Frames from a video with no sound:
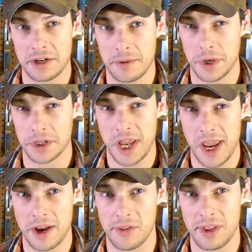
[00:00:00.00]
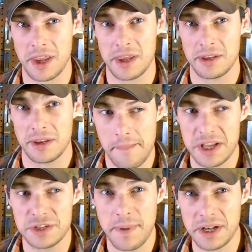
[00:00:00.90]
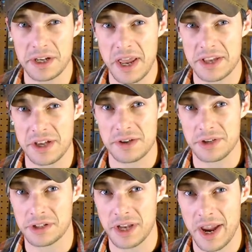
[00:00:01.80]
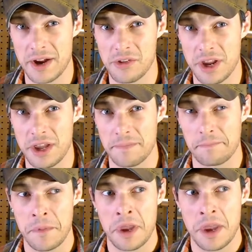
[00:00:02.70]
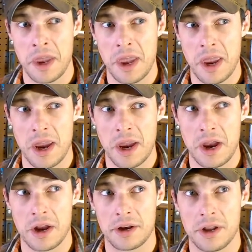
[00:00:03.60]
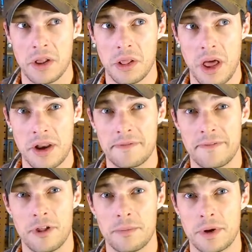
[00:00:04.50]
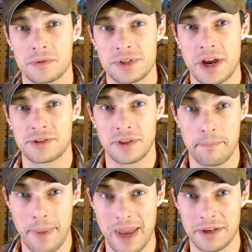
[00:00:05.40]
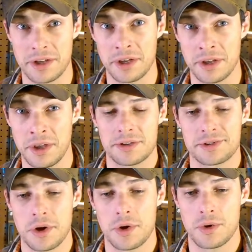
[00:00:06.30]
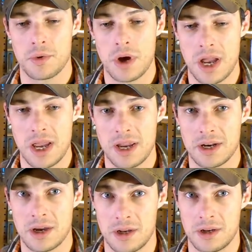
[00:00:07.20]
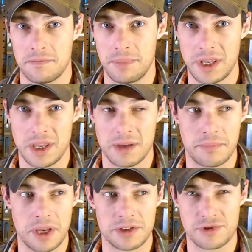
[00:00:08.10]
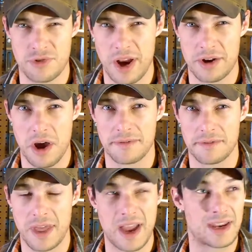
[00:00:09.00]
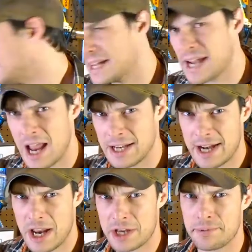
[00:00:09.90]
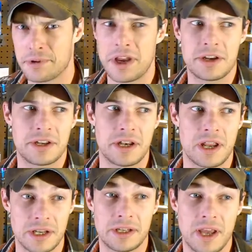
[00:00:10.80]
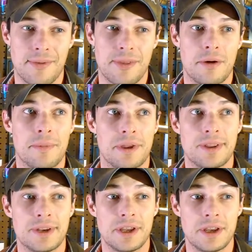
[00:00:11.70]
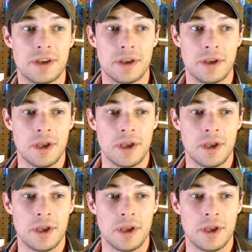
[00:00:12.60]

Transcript: ended up untangling it. I inspected it as I was untangling it, and a lot of the filament was actually bent. So I had to cut a big, big strand off of that. I did contact XPERLAND, and I did tell them, and they did